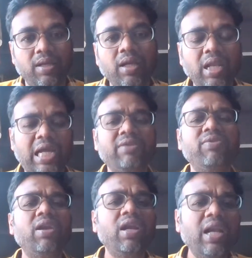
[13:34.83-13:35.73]
Client
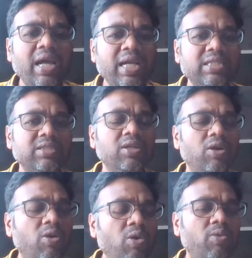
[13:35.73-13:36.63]
will realize,
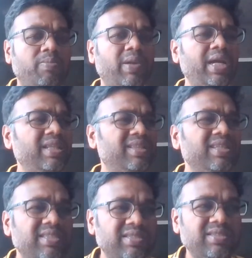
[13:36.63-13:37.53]

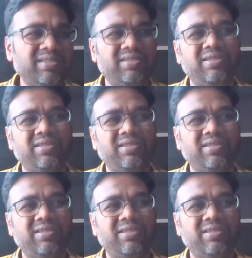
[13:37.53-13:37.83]
this